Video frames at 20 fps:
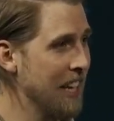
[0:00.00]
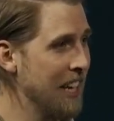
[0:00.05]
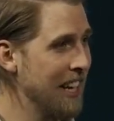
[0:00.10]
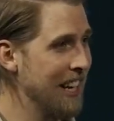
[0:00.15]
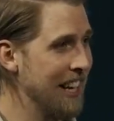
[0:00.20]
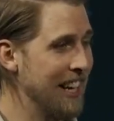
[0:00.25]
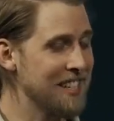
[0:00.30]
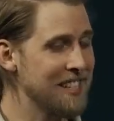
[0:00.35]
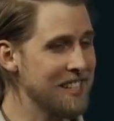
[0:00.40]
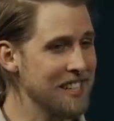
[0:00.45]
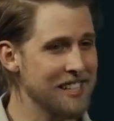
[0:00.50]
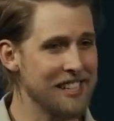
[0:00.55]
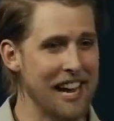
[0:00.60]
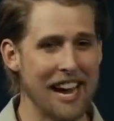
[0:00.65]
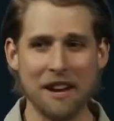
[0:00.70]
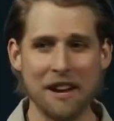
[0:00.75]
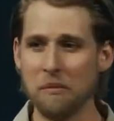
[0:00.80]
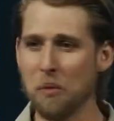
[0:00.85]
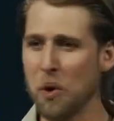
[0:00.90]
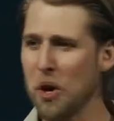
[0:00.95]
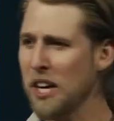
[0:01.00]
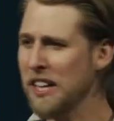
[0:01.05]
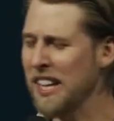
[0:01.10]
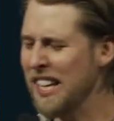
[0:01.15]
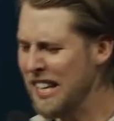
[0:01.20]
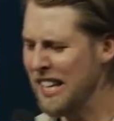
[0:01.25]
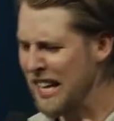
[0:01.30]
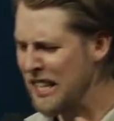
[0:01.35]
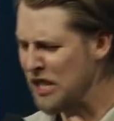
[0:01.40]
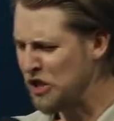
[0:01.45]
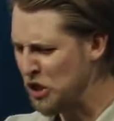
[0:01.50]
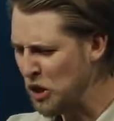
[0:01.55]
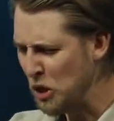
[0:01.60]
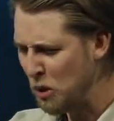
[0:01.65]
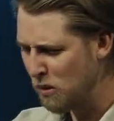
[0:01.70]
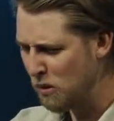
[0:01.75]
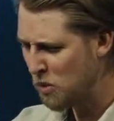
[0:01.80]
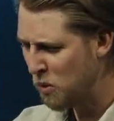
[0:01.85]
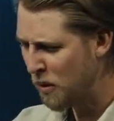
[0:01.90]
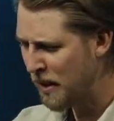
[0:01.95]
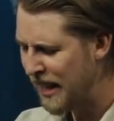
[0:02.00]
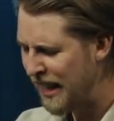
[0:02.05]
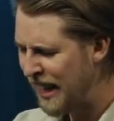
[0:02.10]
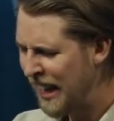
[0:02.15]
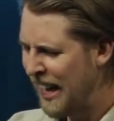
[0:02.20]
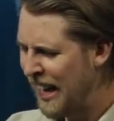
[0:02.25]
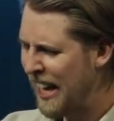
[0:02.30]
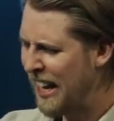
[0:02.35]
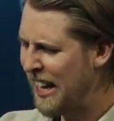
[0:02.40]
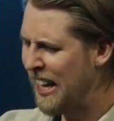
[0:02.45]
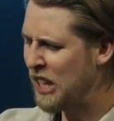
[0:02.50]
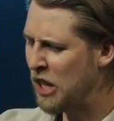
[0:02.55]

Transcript: It's the same word that is used when it